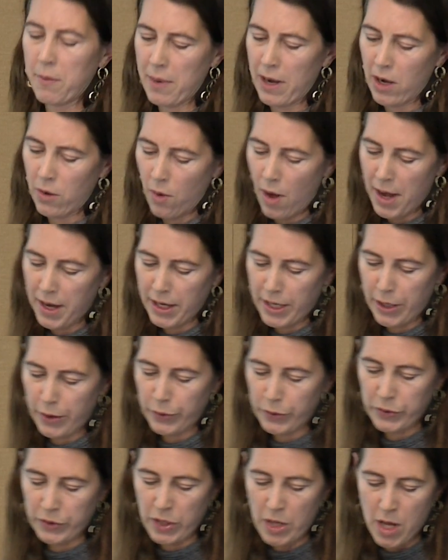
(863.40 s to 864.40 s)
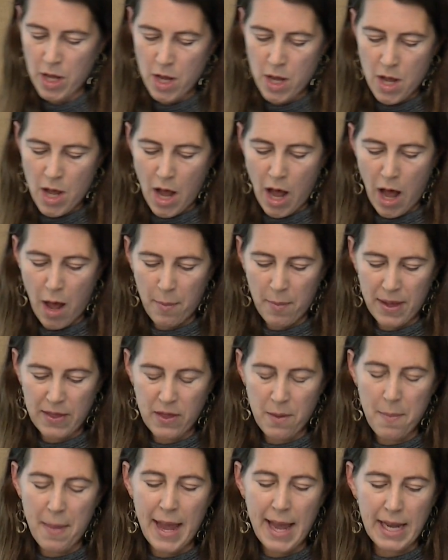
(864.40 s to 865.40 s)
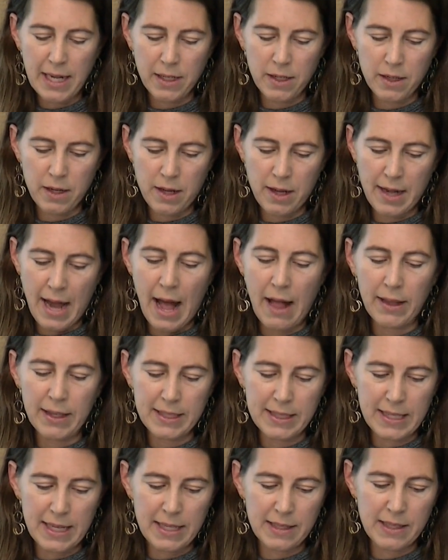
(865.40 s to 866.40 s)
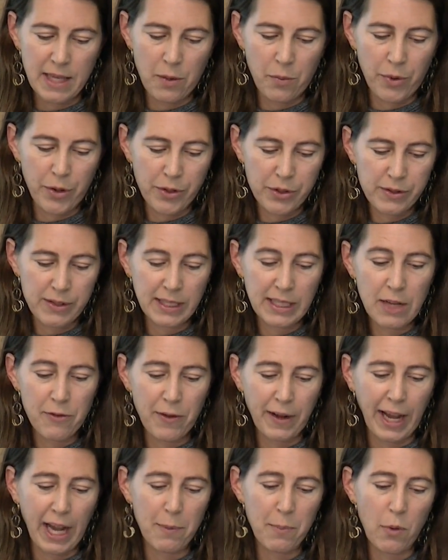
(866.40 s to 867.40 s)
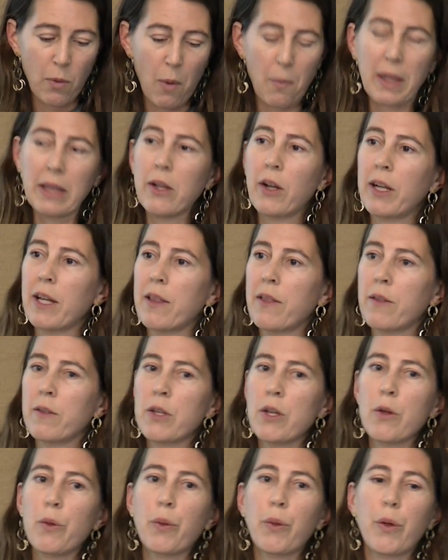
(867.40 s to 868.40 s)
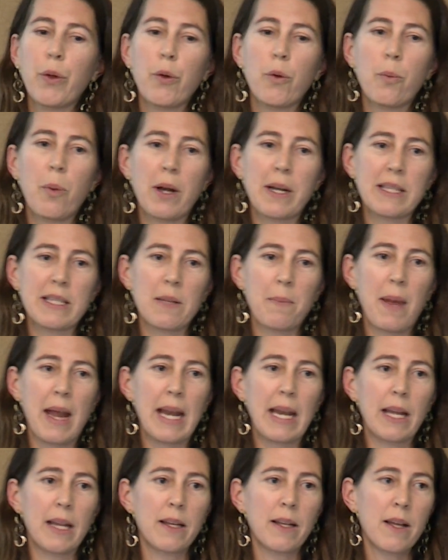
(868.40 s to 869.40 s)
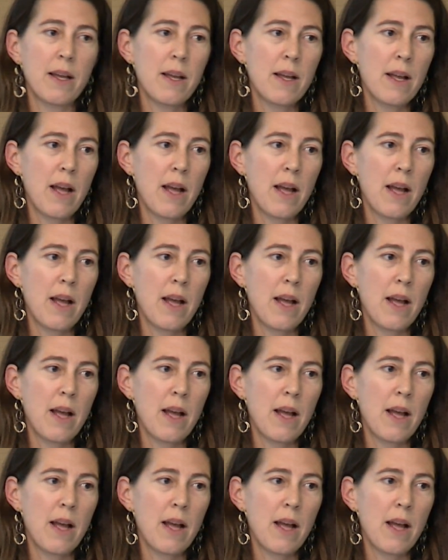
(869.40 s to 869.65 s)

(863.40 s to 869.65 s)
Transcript: and marijuana use, um, in the main analyses, they weren't significant, but when we look at youth who participated